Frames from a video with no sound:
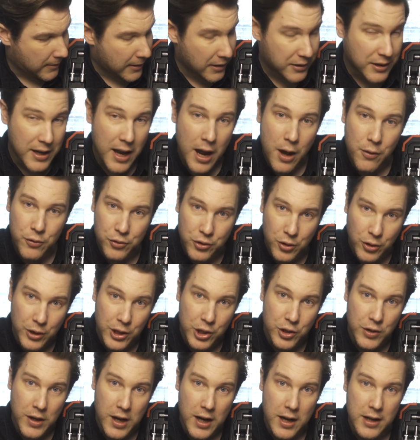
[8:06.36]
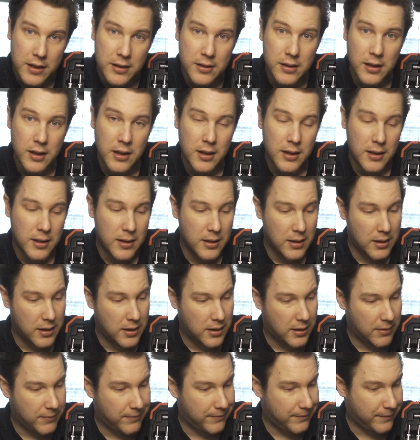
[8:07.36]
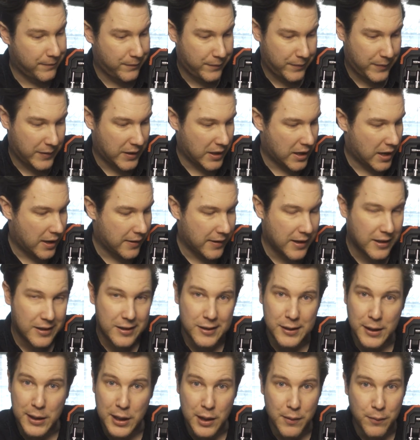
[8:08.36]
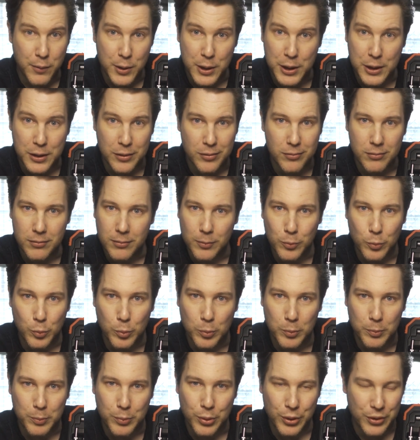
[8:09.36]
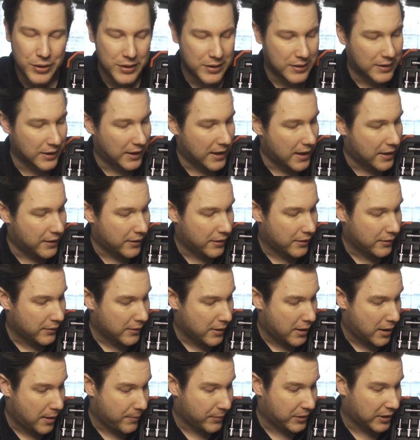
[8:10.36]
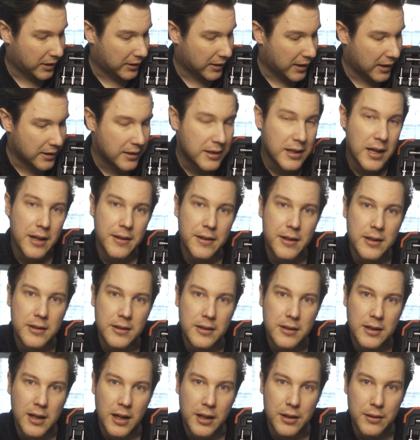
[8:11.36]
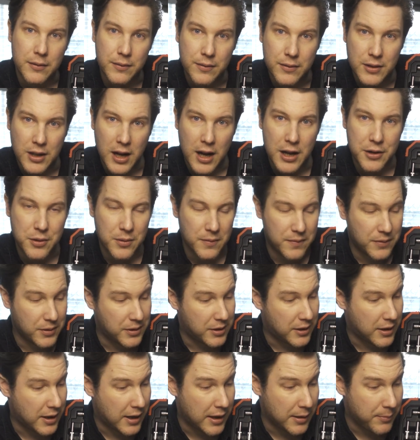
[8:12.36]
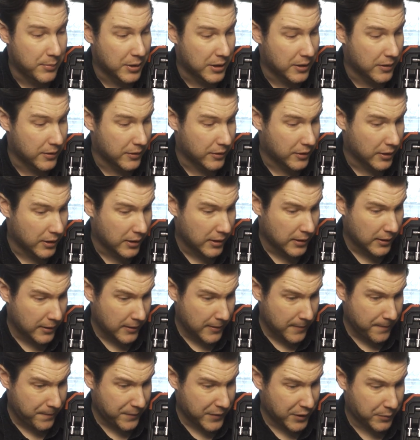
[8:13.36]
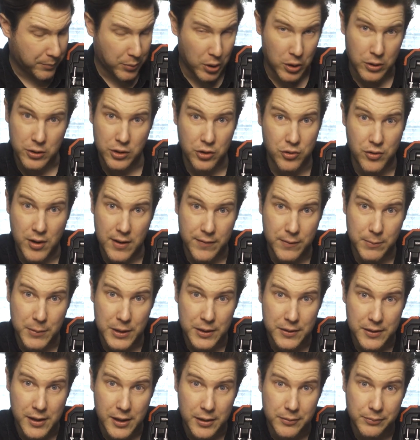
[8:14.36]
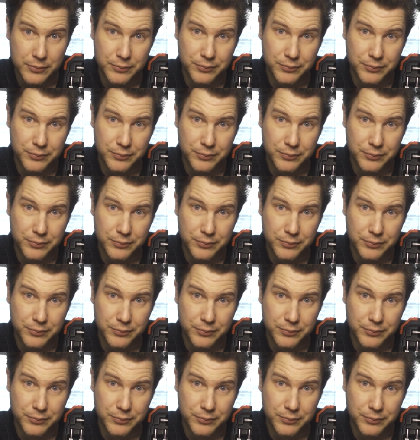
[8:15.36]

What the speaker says: get out the socket trays and let's see if we can put this together, because I'd like to get this kind of tied up for today, because this box is driving me insane.